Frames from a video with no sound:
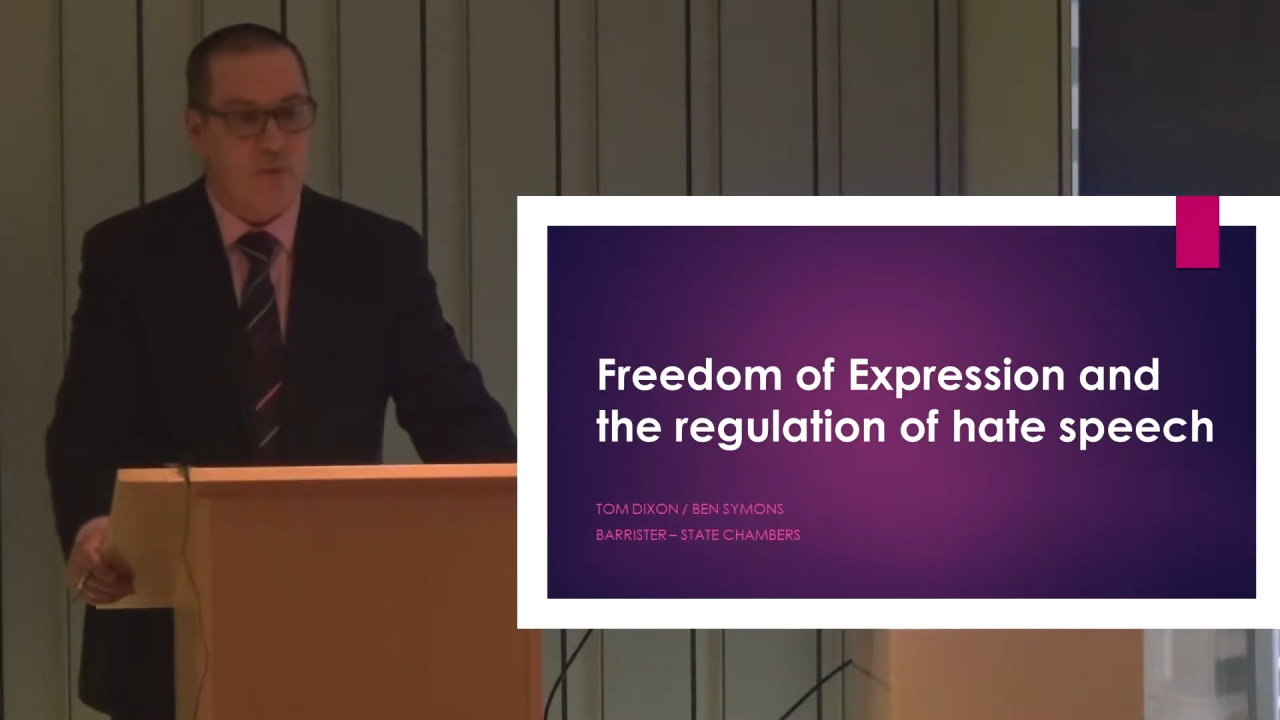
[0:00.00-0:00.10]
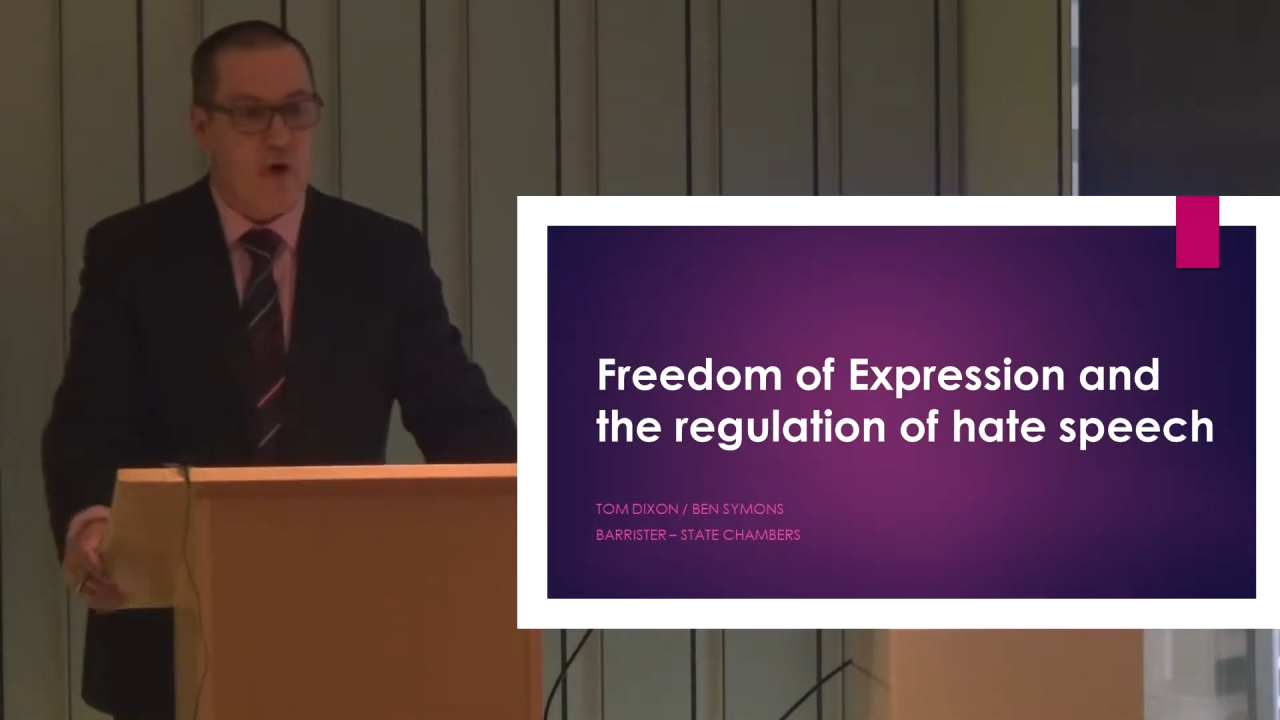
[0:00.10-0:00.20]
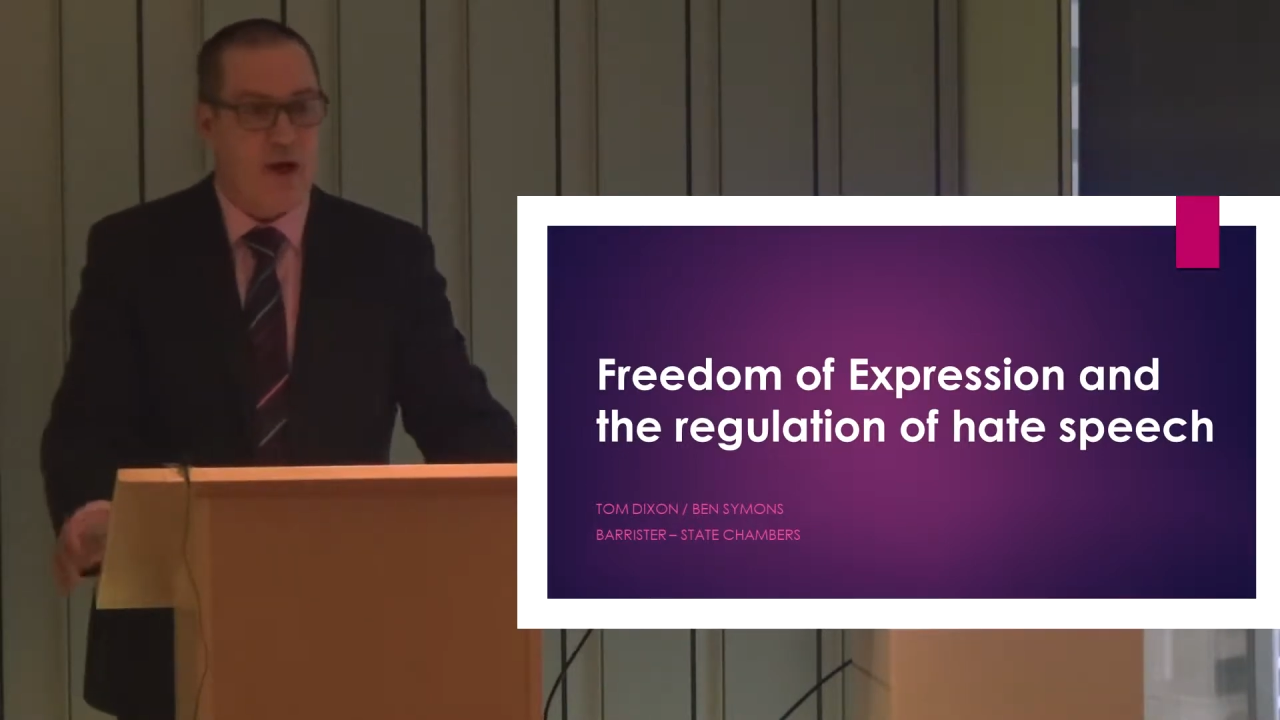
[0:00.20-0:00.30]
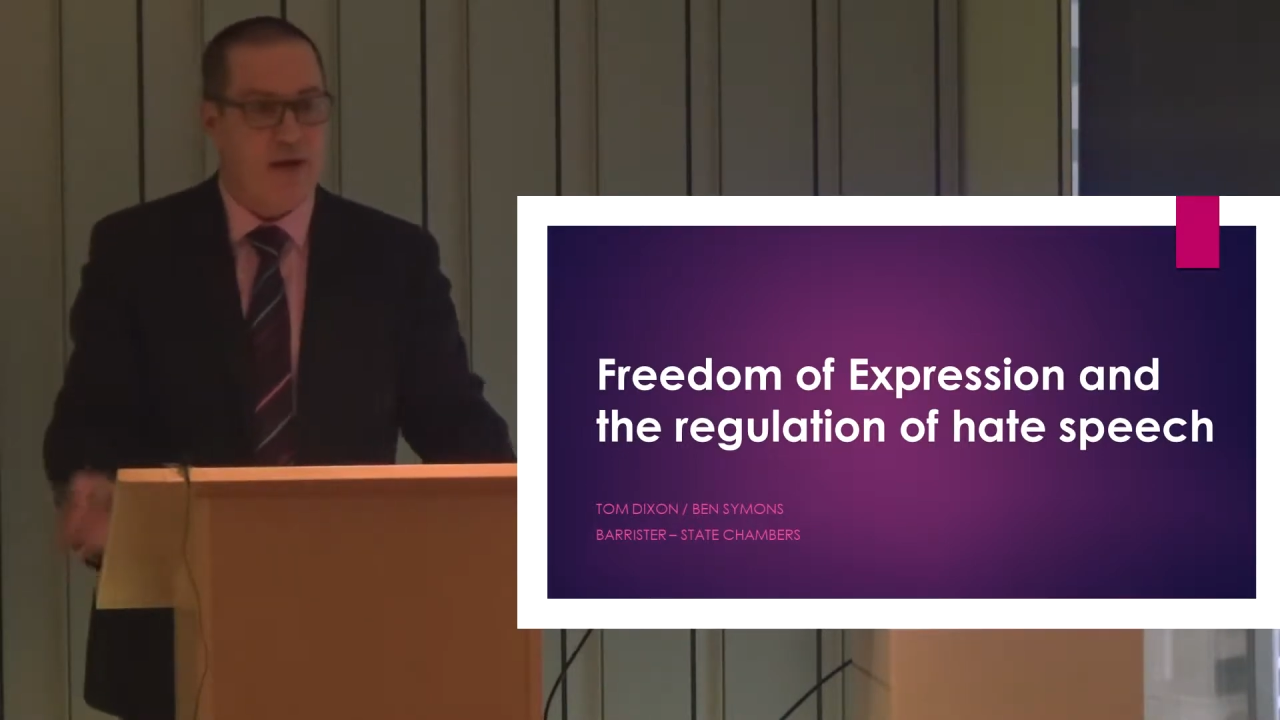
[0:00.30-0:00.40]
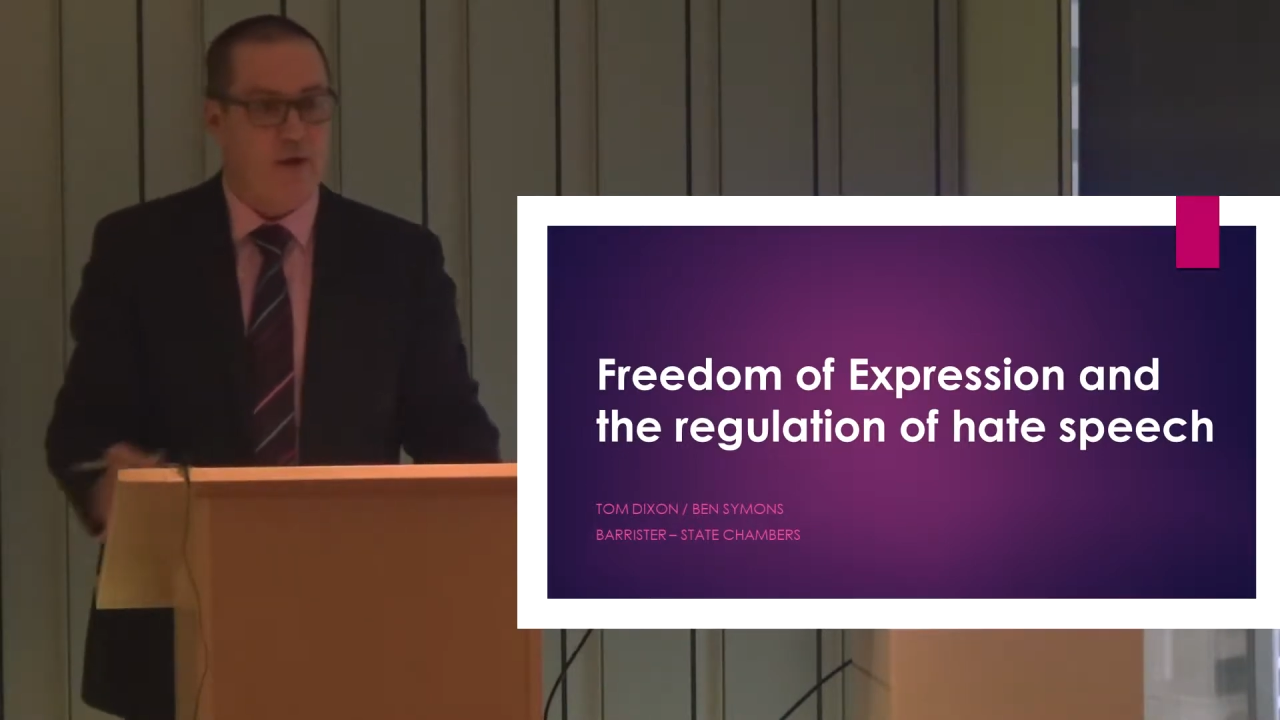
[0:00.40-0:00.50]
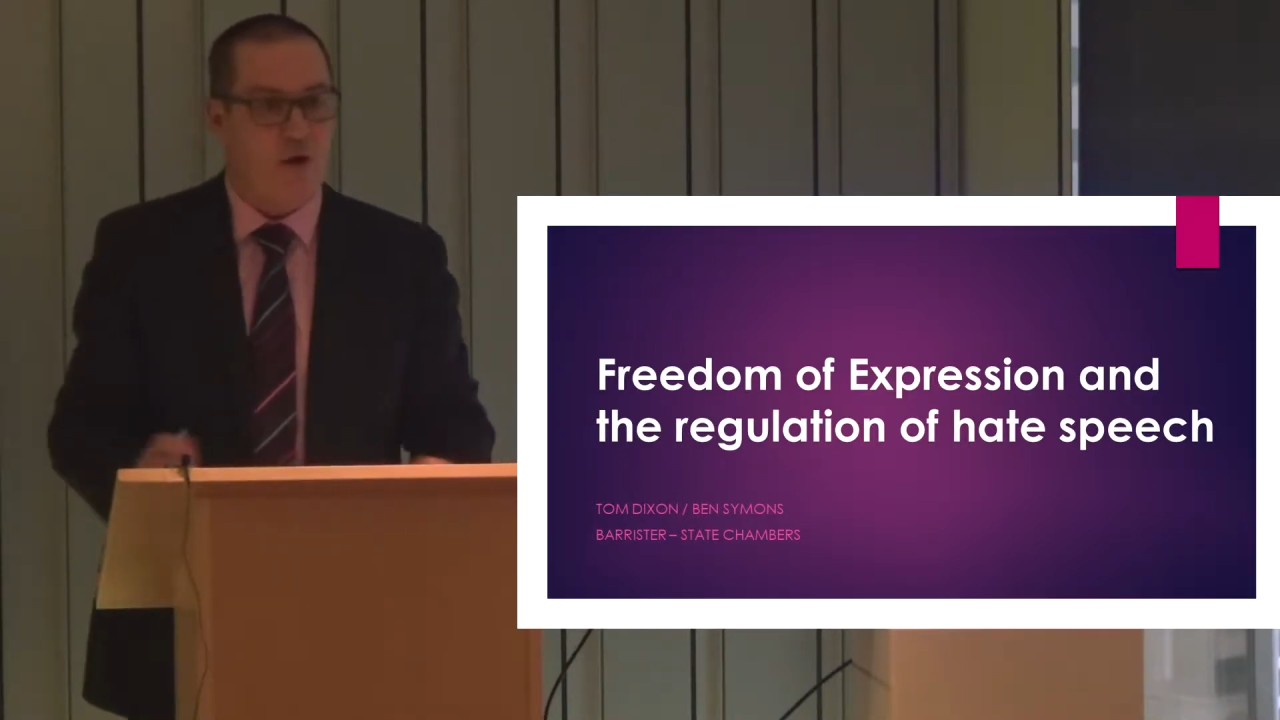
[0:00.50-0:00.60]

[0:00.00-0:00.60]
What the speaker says: by